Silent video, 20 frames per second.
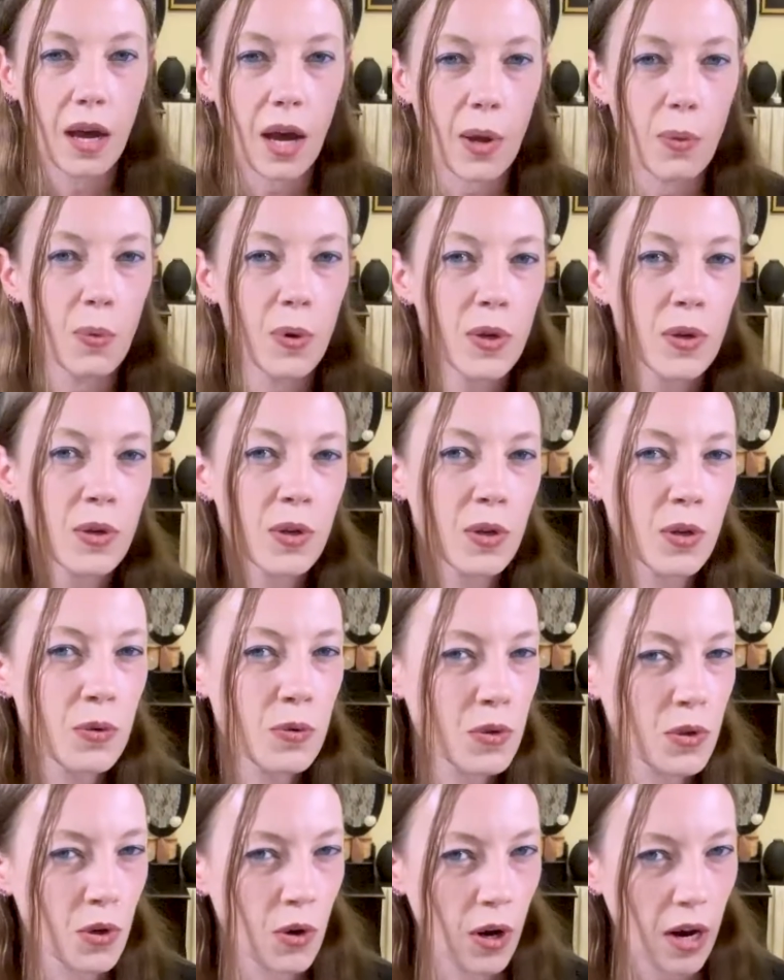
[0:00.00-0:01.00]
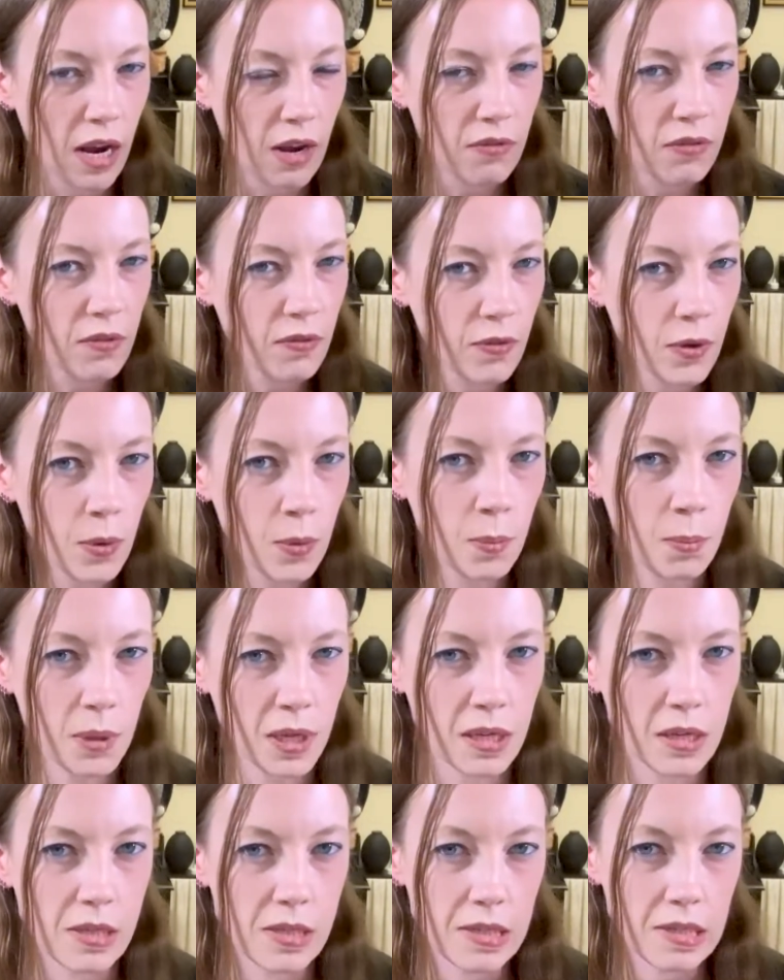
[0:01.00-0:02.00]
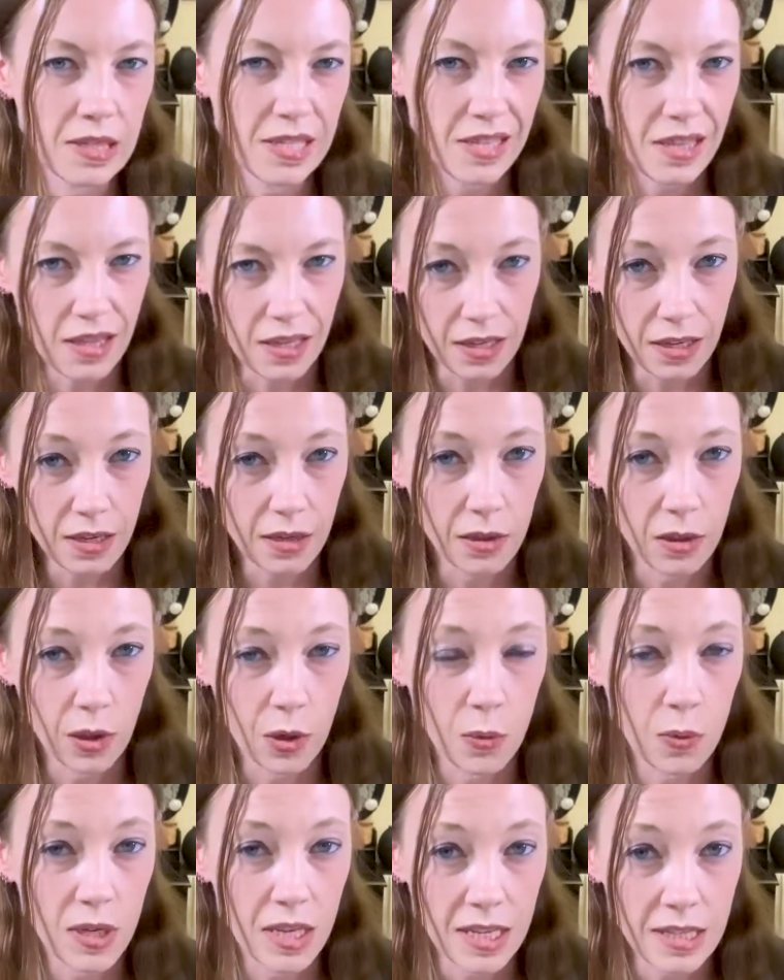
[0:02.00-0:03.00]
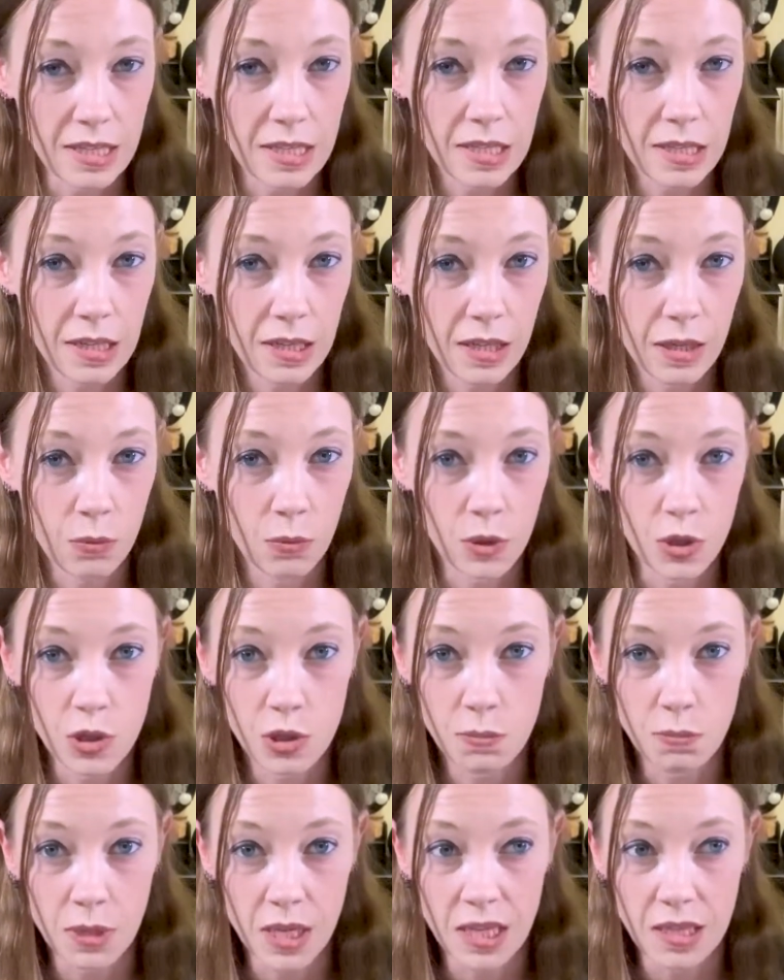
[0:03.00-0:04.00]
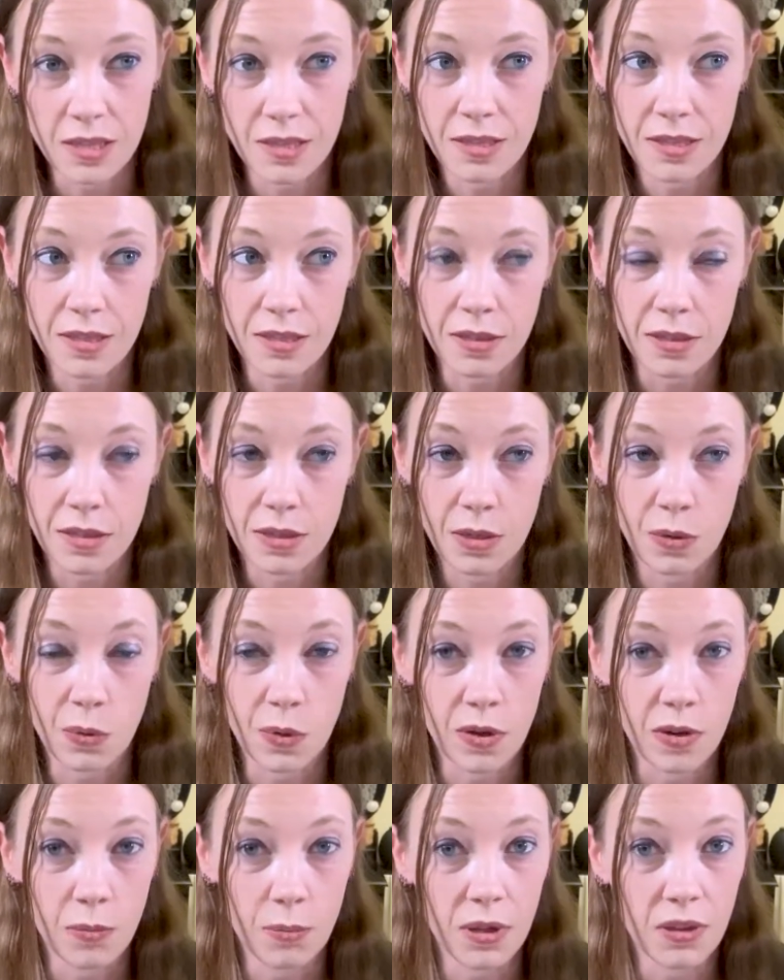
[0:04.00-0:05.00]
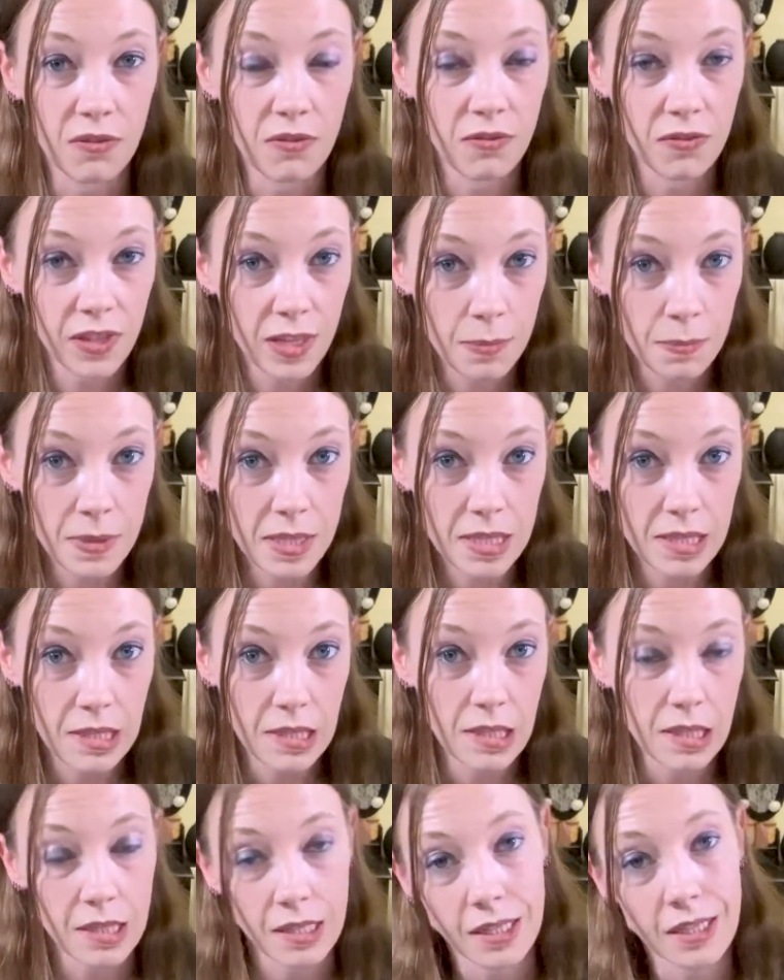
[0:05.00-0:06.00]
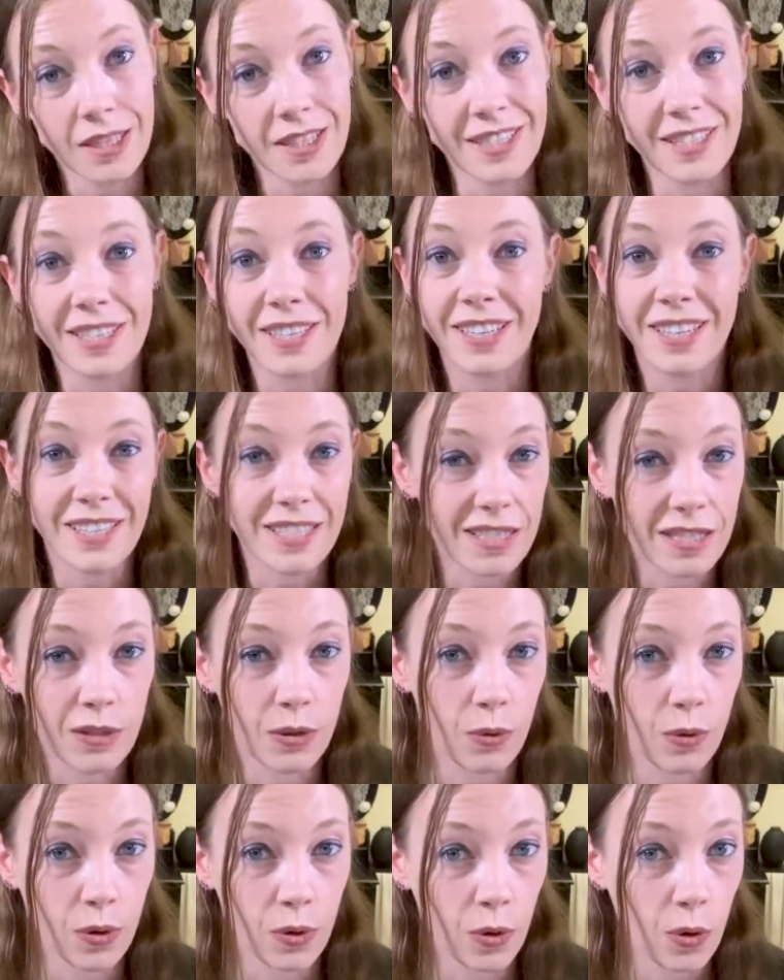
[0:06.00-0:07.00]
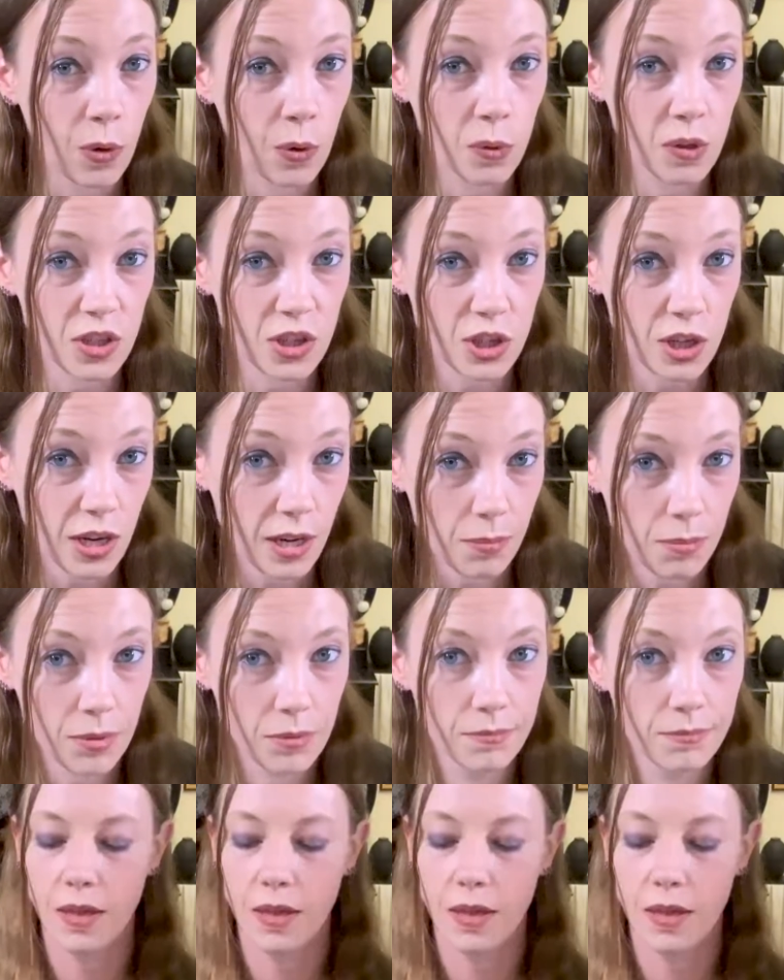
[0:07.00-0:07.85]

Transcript: I wouldn't use craft foam because it's thin and low density, which means it's going to be flimsy and it isn't going to hold a shape.